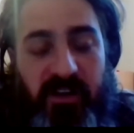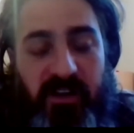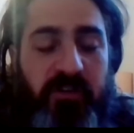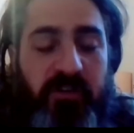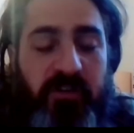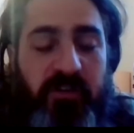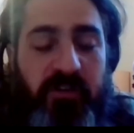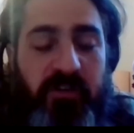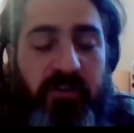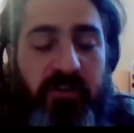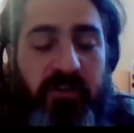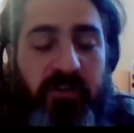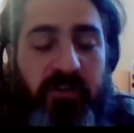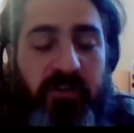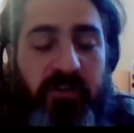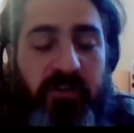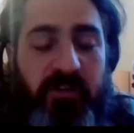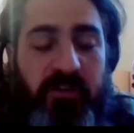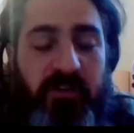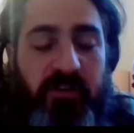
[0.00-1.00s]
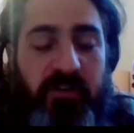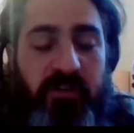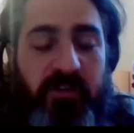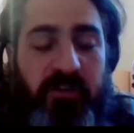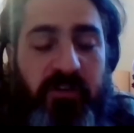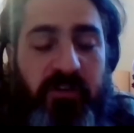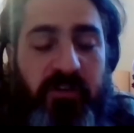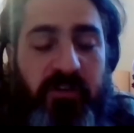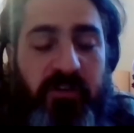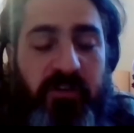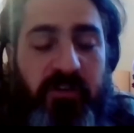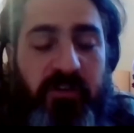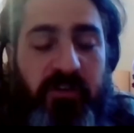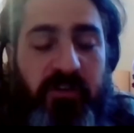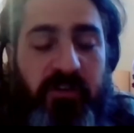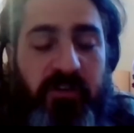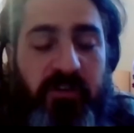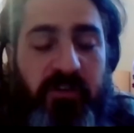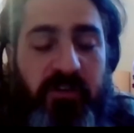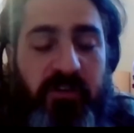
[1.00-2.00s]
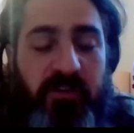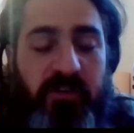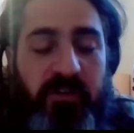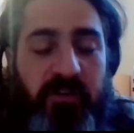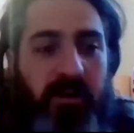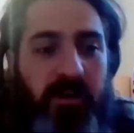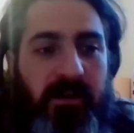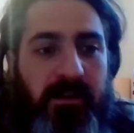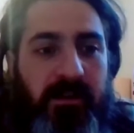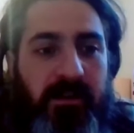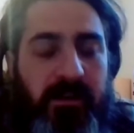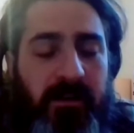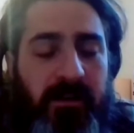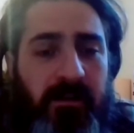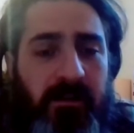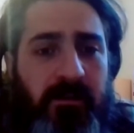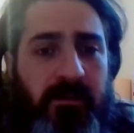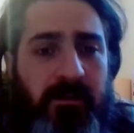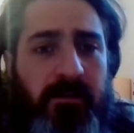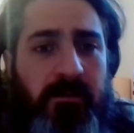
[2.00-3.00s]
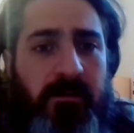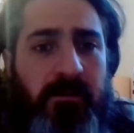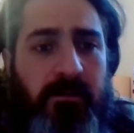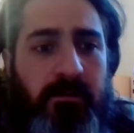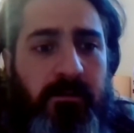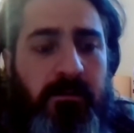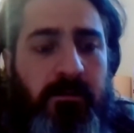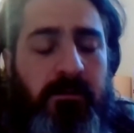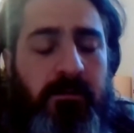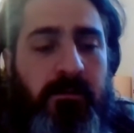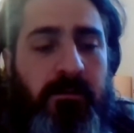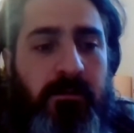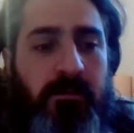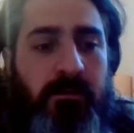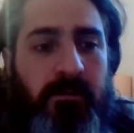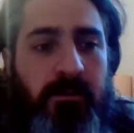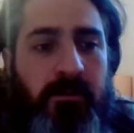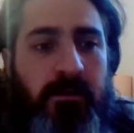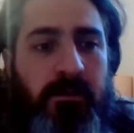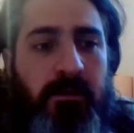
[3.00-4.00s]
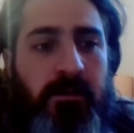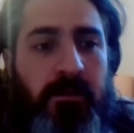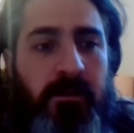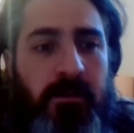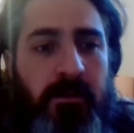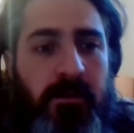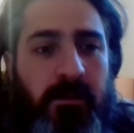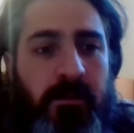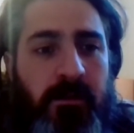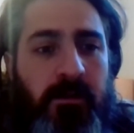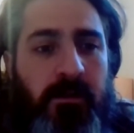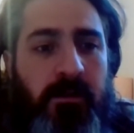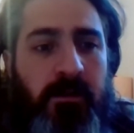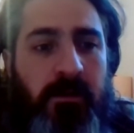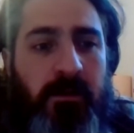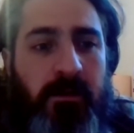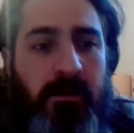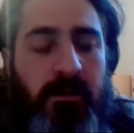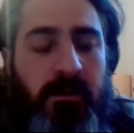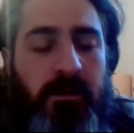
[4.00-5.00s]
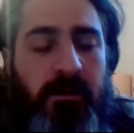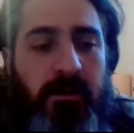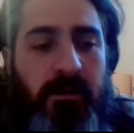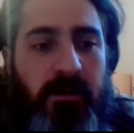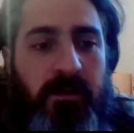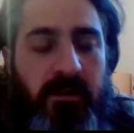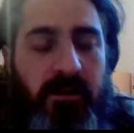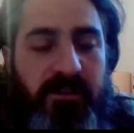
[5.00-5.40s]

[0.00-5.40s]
You just have to be aware of those conditions and then treat them accordingly.